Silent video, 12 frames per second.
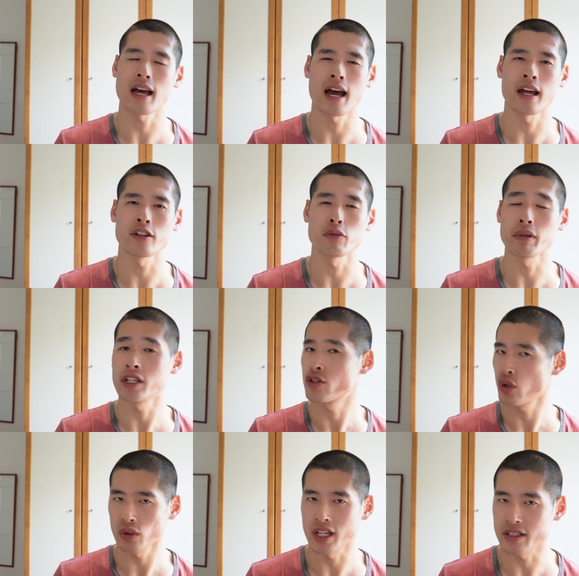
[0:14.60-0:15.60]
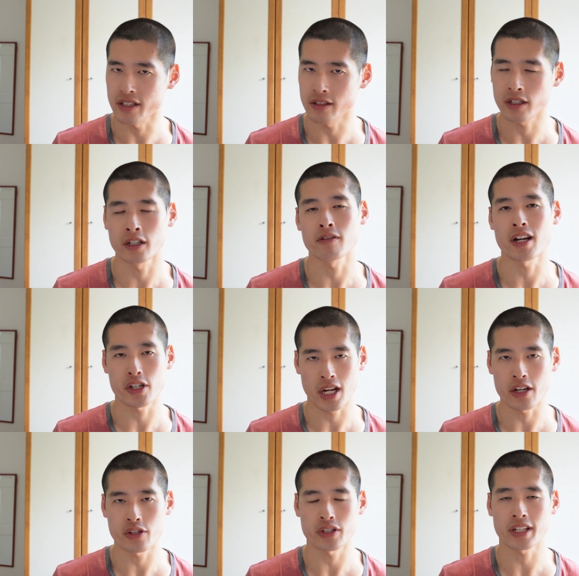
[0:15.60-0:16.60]
and you've been shortlisted.
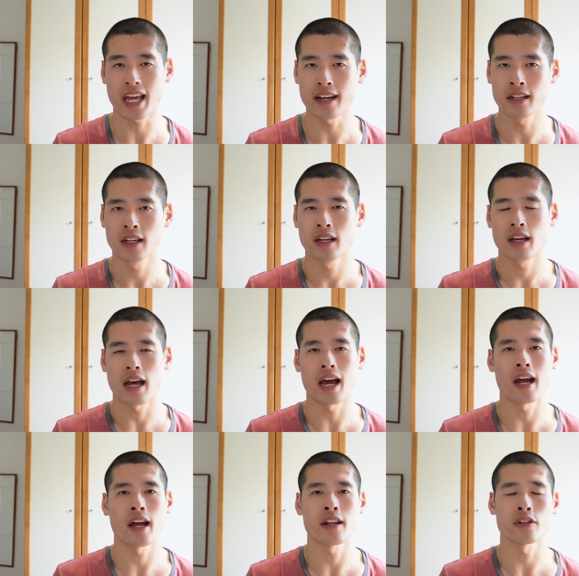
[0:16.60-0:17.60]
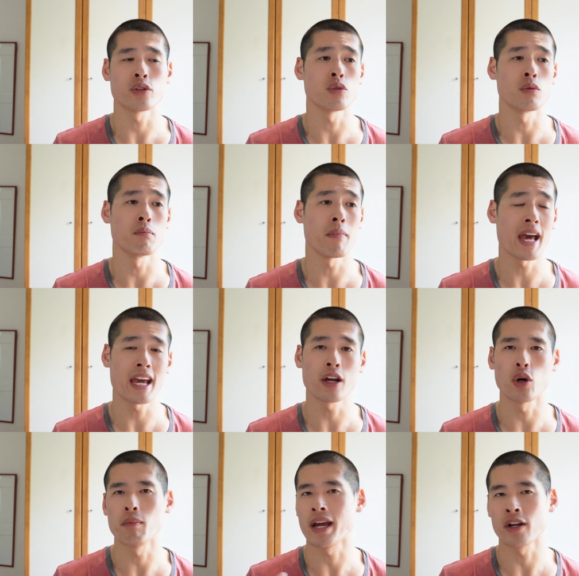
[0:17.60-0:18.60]
Congratulations again. And you may
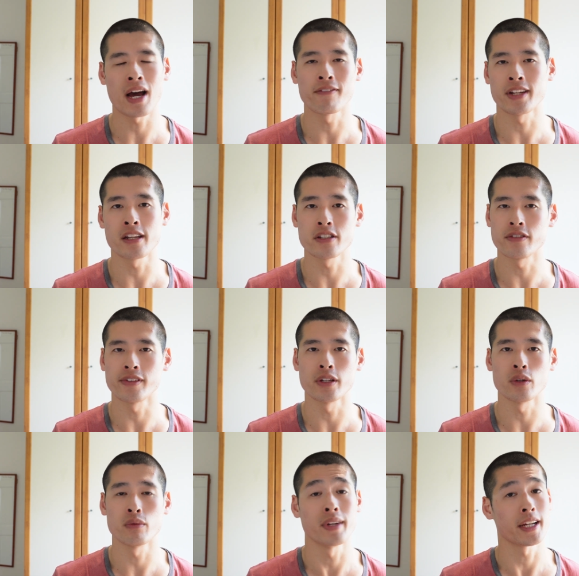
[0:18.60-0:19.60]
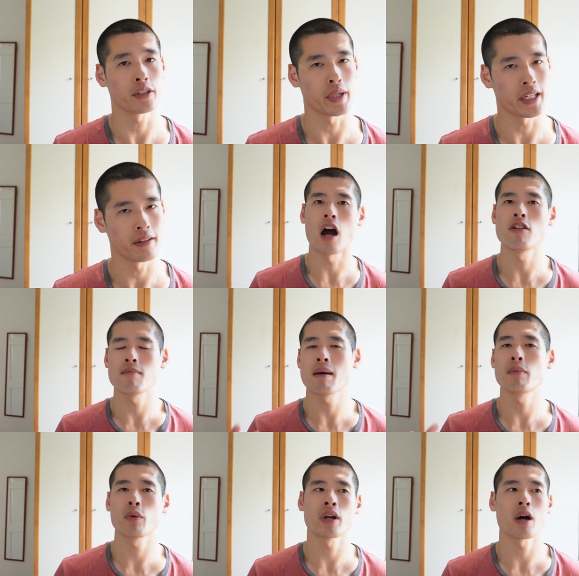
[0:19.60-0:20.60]
or may not have an interview next week. I
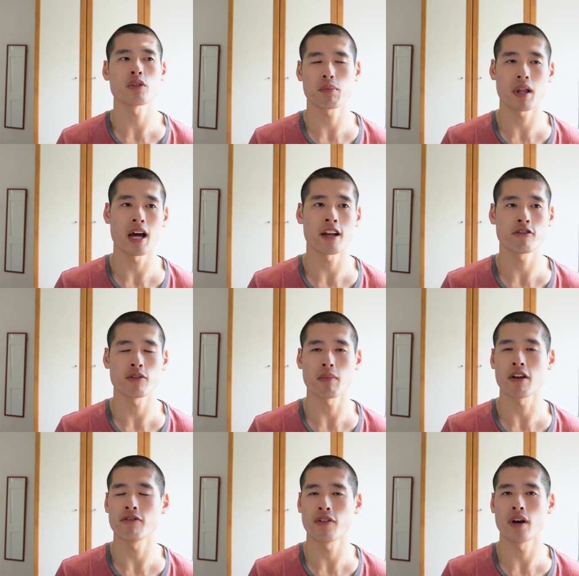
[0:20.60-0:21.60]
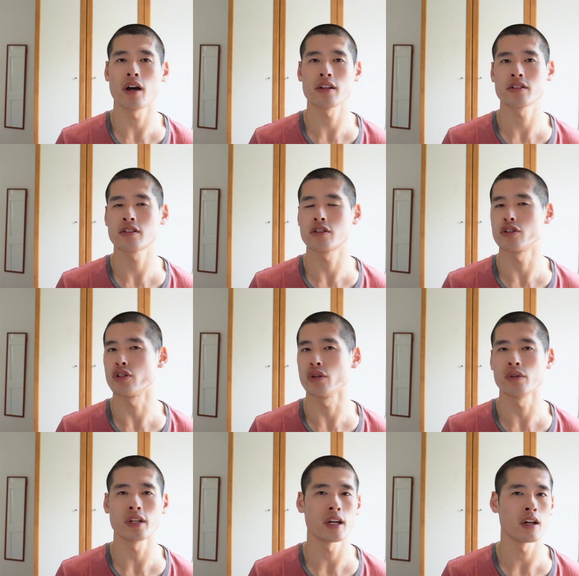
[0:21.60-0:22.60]
remember when I was applying for my first
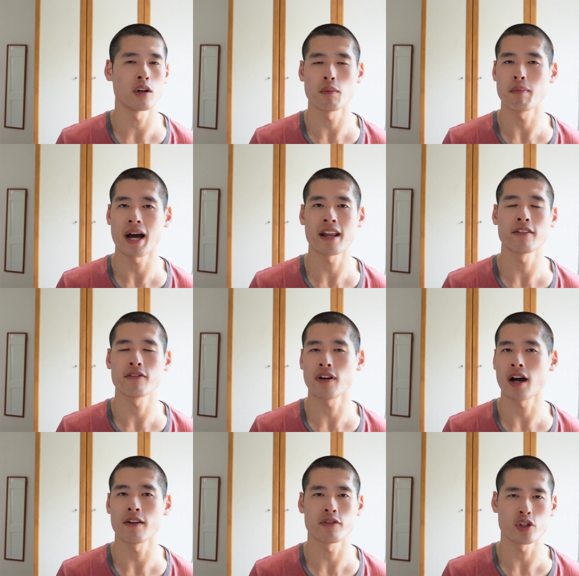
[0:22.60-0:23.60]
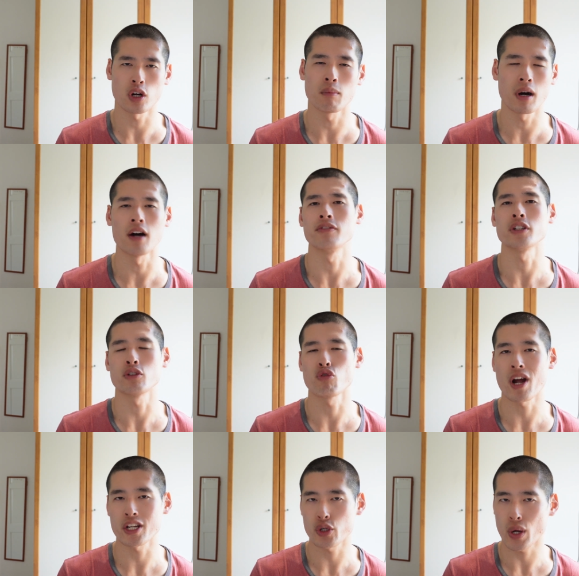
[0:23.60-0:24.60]
junior or Band 5 job after
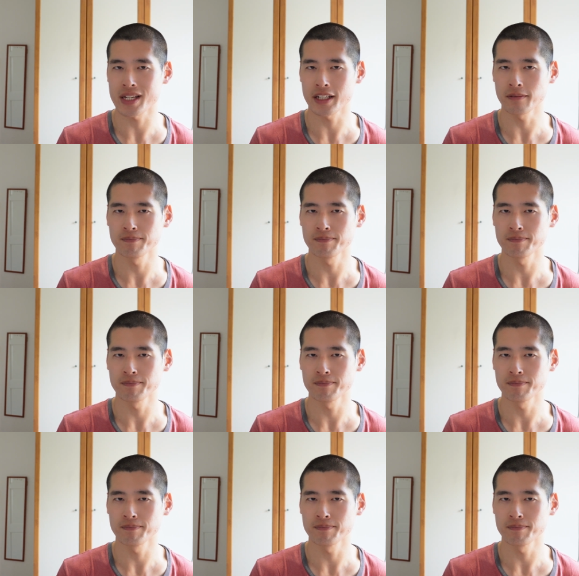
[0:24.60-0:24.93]
graduating,